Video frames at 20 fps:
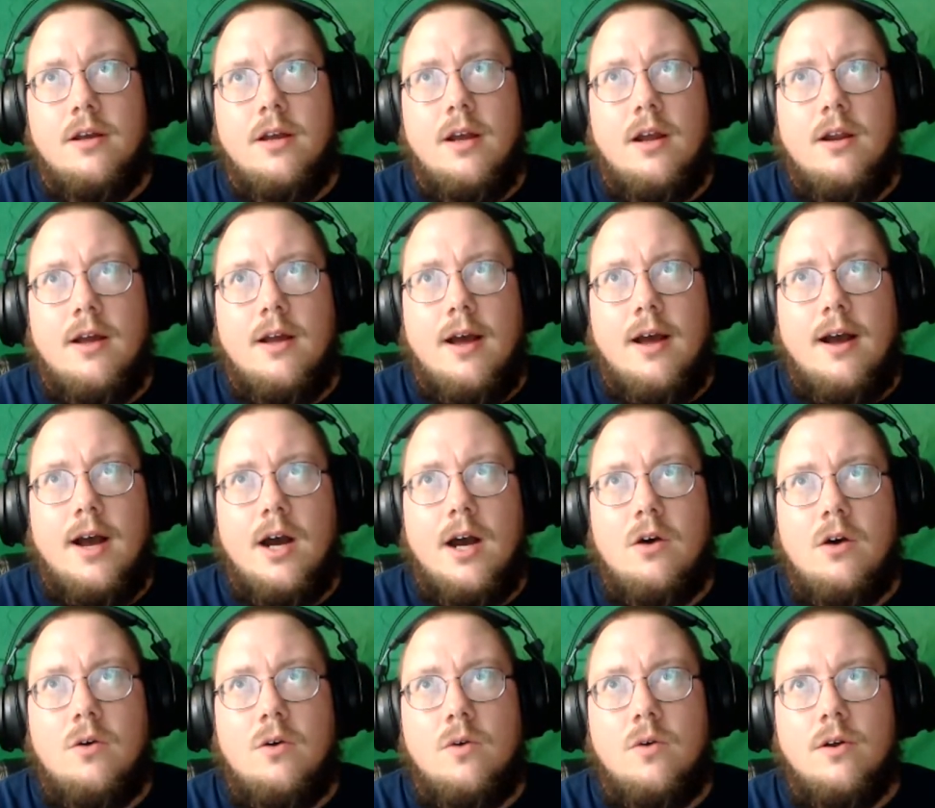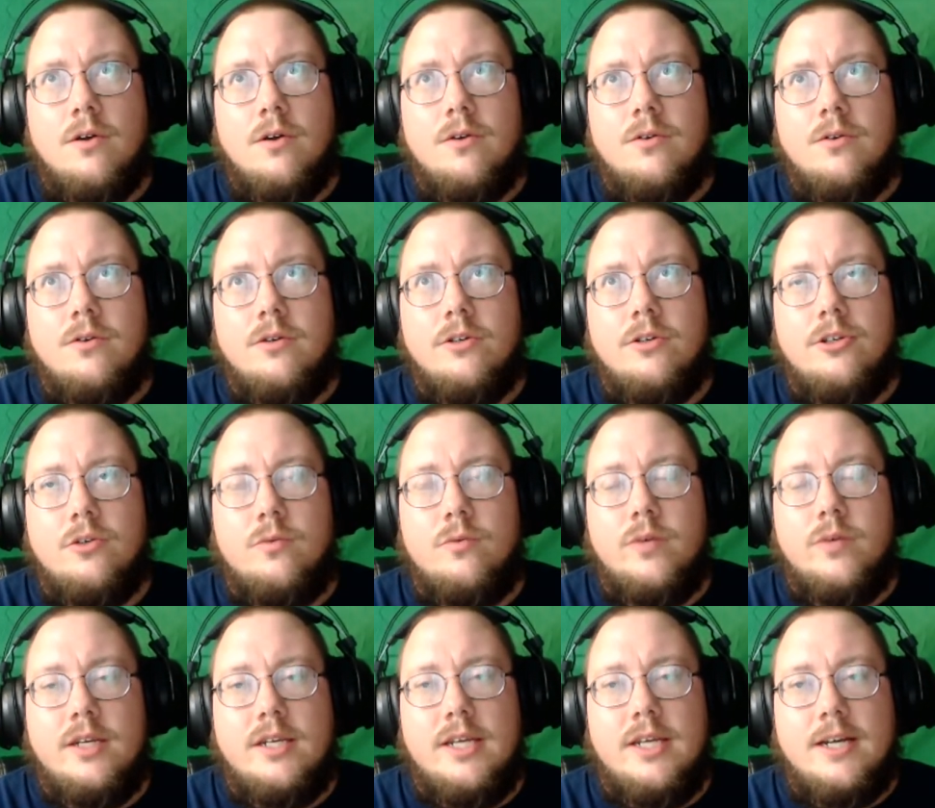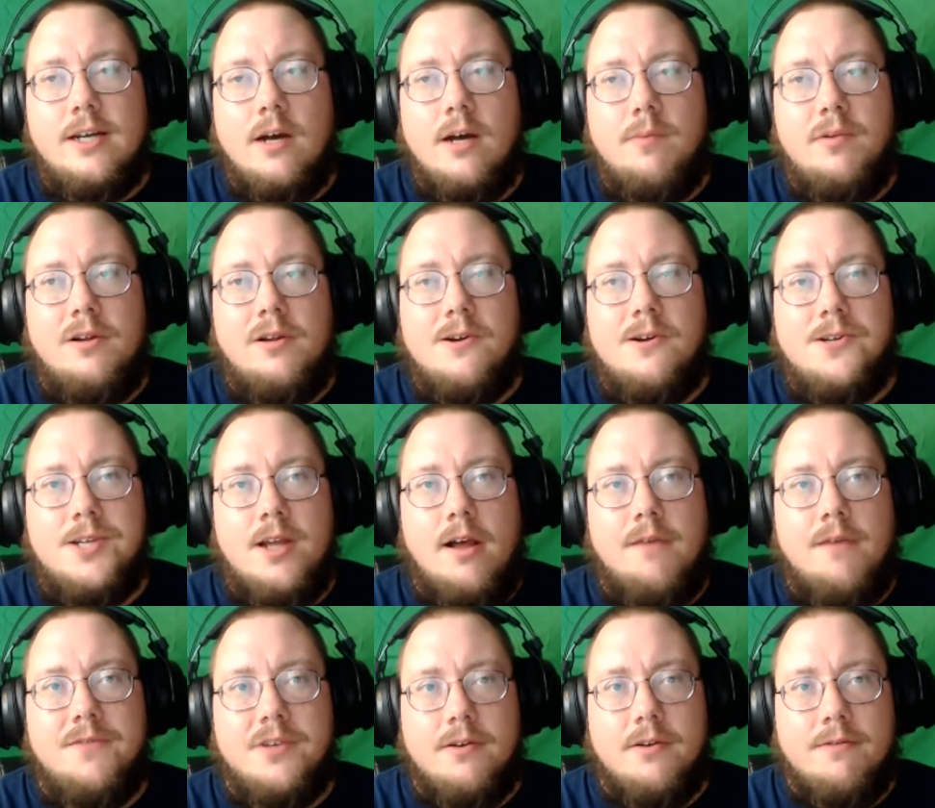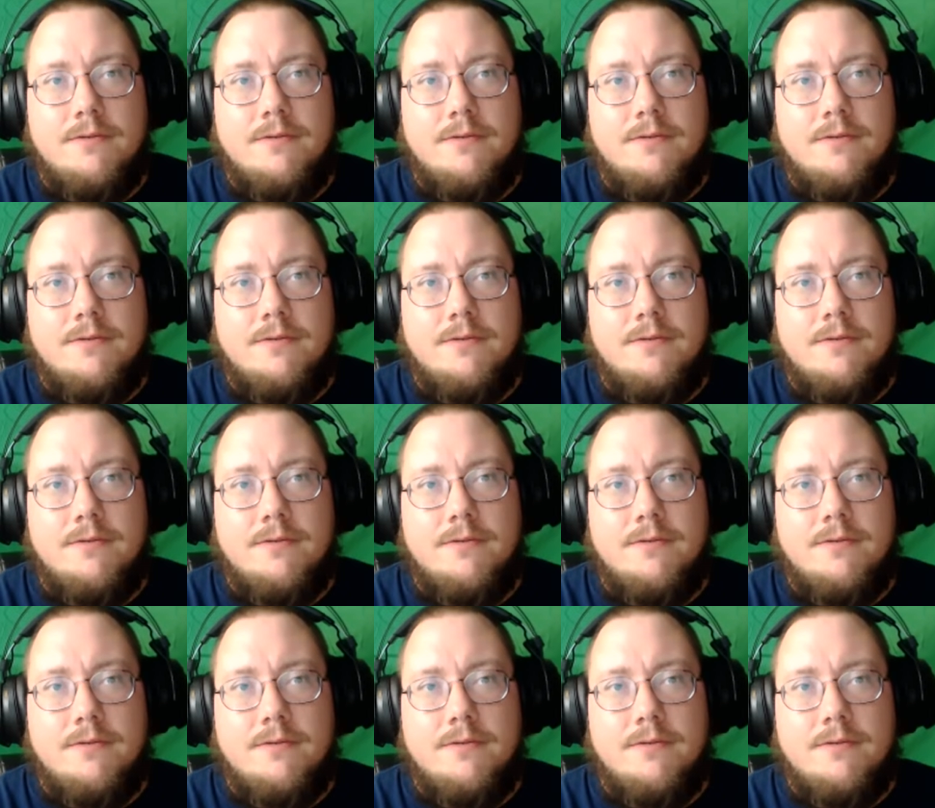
And how do we decouple ourselves